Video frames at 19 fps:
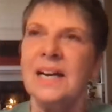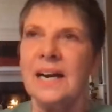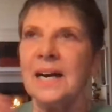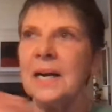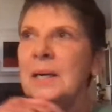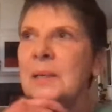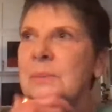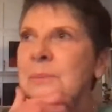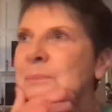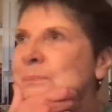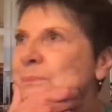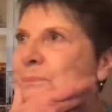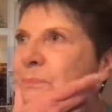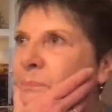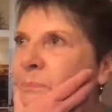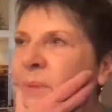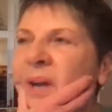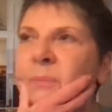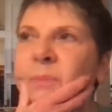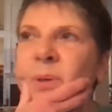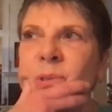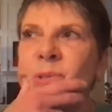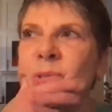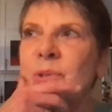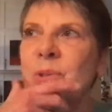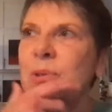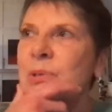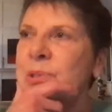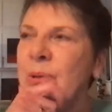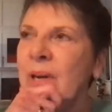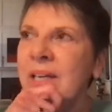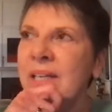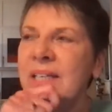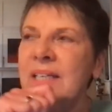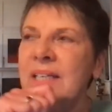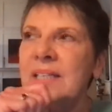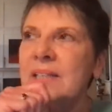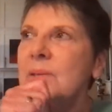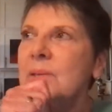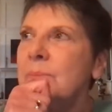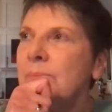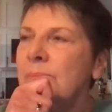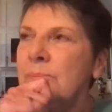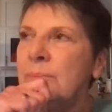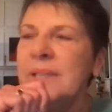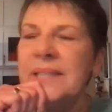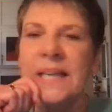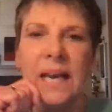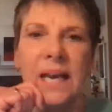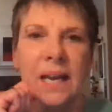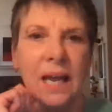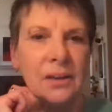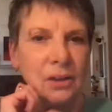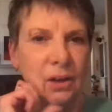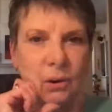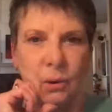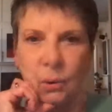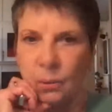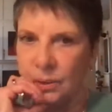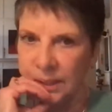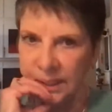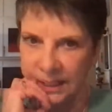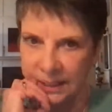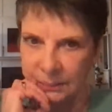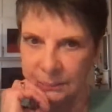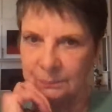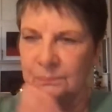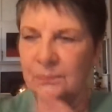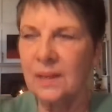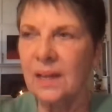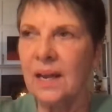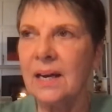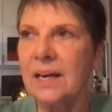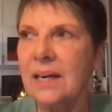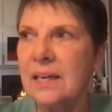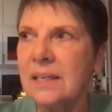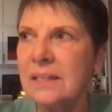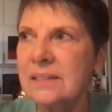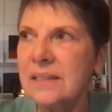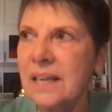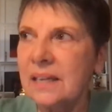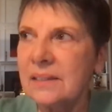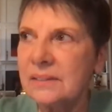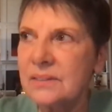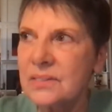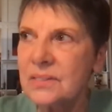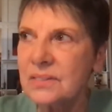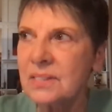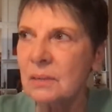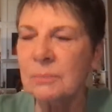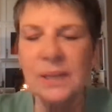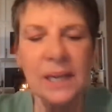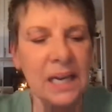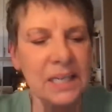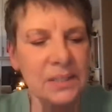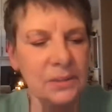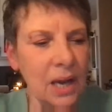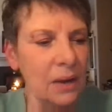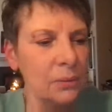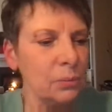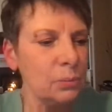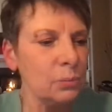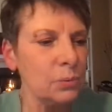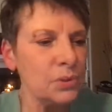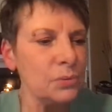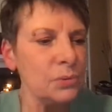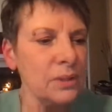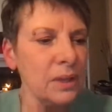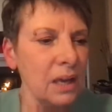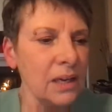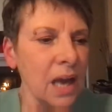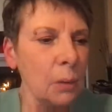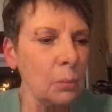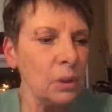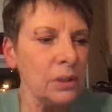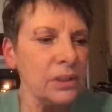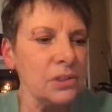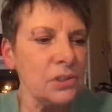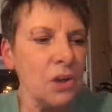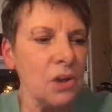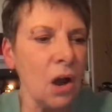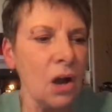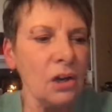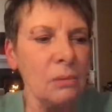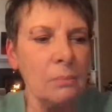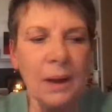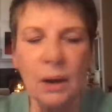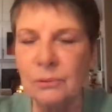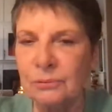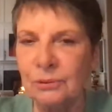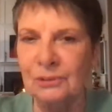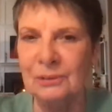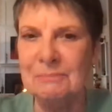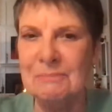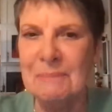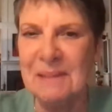My musical training began on accordion. And this is something I was not willing to talk about for